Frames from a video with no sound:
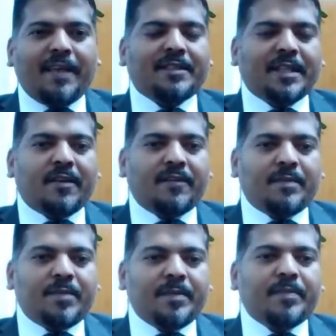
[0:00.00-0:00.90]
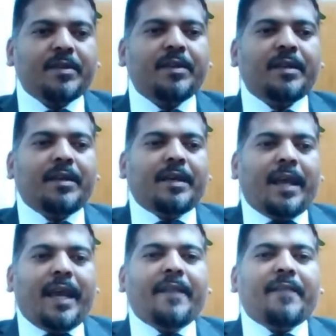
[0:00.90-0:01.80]
lifestyle of the people,
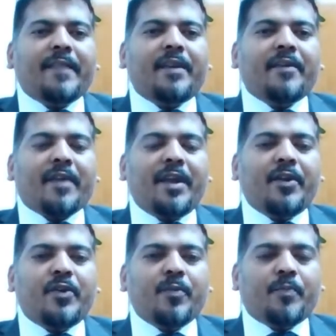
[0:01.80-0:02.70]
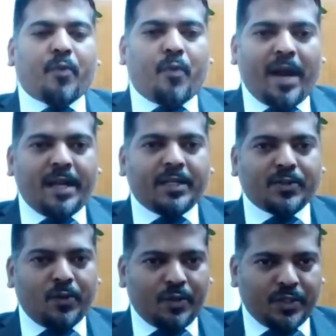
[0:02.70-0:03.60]
and then trying to provide
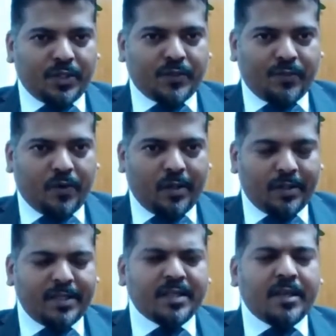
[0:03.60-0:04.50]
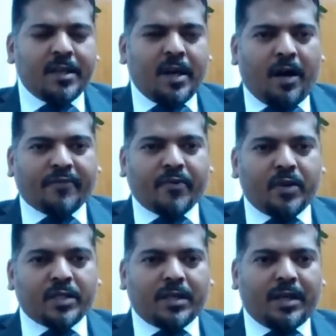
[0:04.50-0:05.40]
solutions for all this. Of
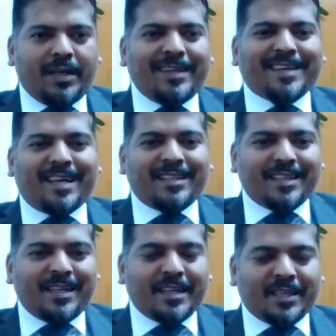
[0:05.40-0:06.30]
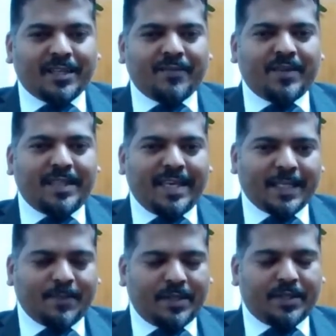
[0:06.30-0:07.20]
course, in a consultation with the
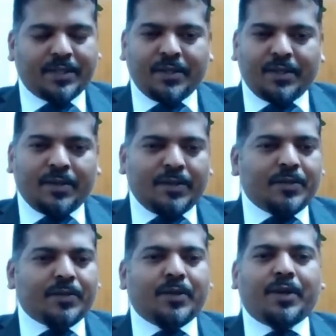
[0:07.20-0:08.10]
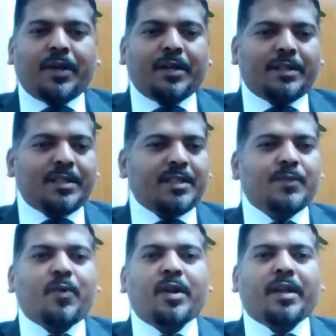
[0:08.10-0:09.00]
experts. So, this
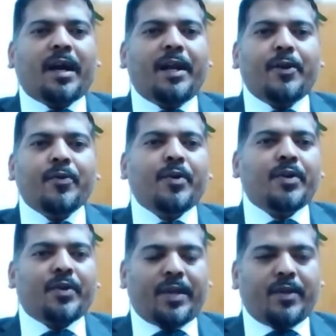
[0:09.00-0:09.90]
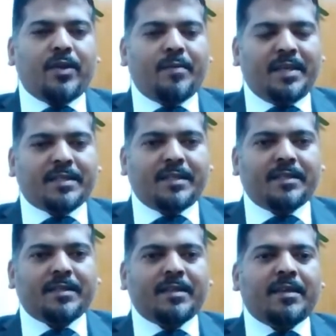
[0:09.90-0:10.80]
is what I do on a regular
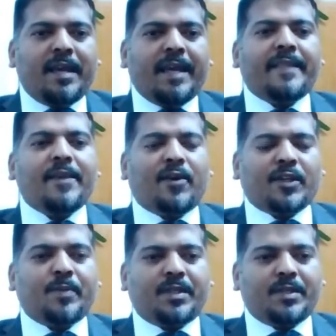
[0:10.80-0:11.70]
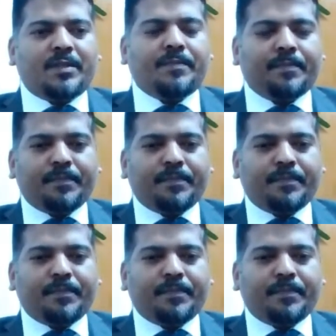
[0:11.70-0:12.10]
basis at the hospital.